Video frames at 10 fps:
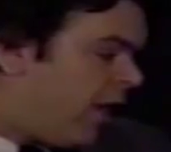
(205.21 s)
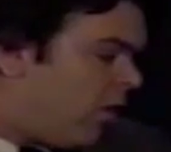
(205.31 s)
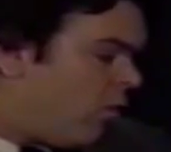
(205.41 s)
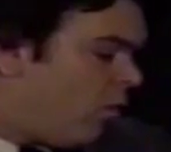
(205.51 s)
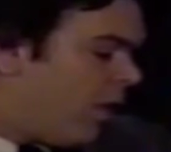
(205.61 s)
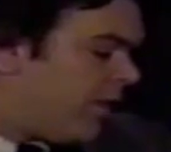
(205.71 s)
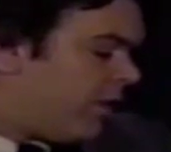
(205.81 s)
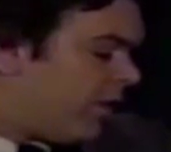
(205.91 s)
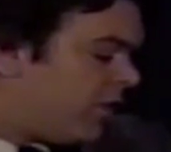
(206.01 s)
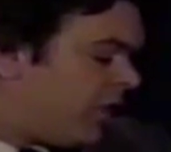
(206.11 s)
Now
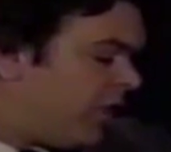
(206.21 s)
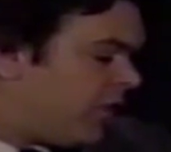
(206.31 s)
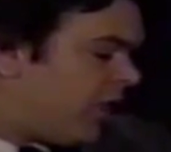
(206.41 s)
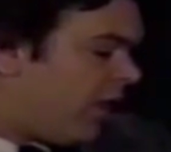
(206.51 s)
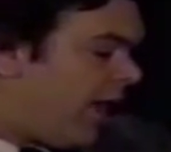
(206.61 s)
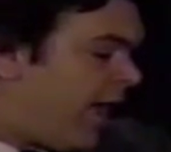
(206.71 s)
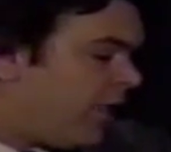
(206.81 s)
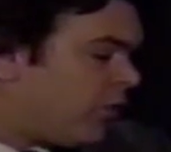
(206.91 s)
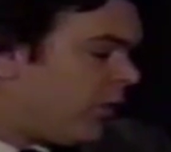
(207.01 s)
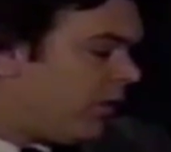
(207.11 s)
what the C scale
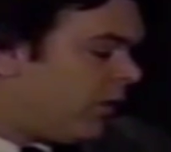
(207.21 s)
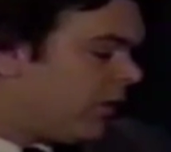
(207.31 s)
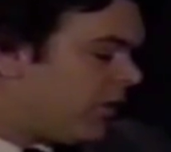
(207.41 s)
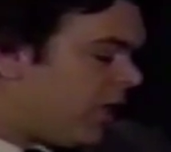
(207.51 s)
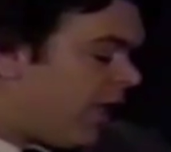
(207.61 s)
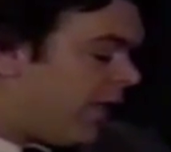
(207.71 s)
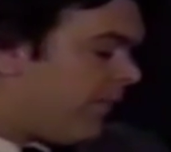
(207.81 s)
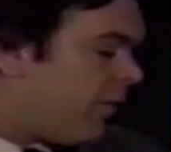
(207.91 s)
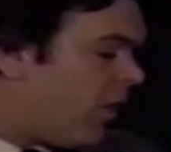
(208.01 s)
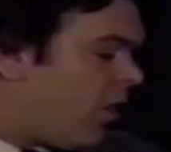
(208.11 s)
actually looks
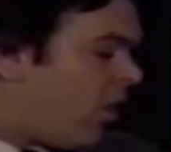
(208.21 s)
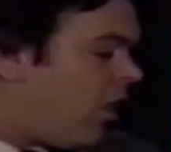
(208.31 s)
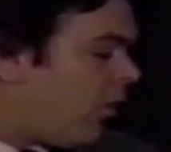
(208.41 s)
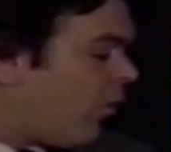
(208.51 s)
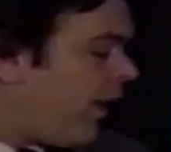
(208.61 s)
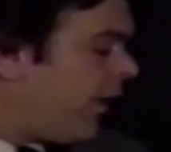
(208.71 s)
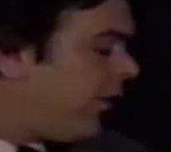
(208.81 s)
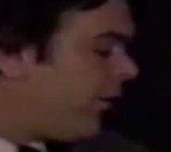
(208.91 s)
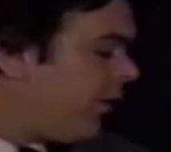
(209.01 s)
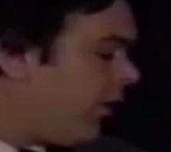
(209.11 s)
like on a
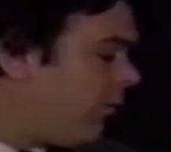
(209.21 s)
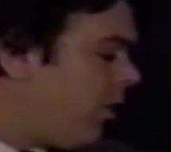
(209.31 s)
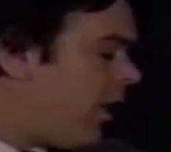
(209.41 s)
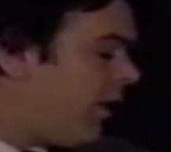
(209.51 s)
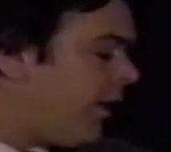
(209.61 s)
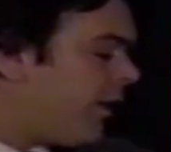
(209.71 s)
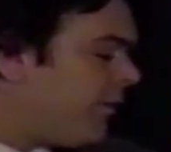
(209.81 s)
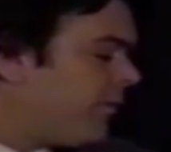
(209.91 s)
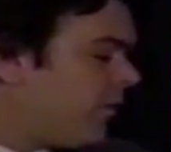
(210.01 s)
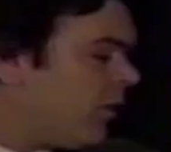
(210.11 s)
regular
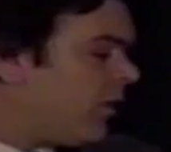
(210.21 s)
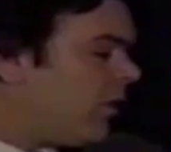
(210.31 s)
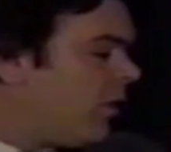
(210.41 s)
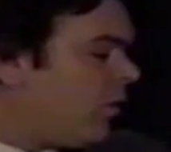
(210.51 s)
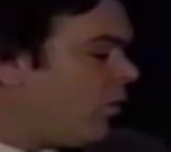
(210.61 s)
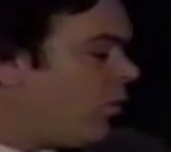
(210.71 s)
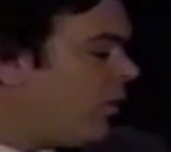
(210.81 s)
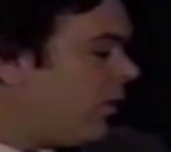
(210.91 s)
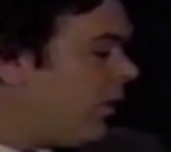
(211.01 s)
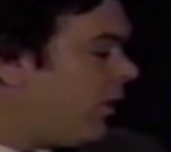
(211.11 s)
harmonica
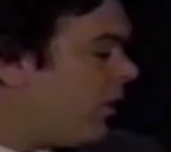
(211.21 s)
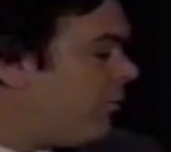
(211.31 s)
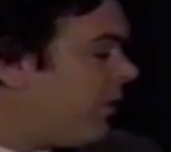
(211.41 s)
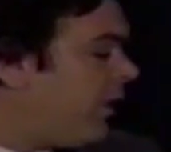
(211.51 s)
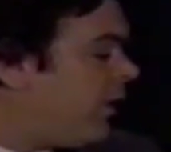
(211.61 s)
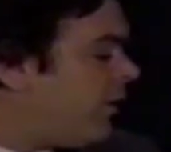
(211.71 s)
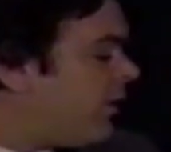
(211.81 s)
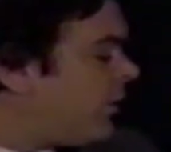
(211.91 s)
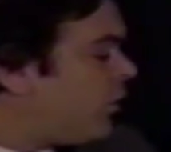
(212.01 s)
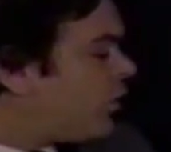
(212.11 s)
would be
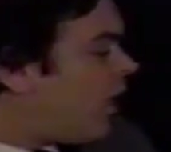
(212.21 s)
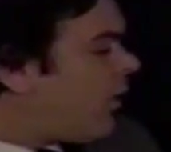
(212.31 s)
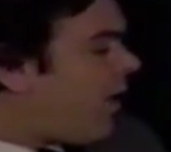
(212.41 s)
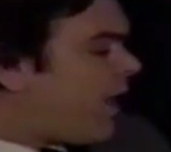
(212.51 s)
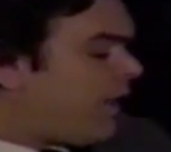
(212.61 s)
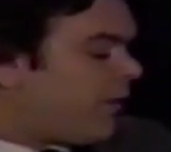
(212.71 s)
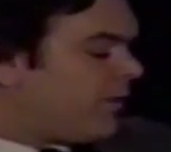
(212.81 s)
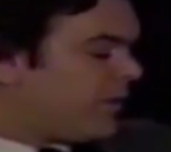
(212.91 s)
this chart right here.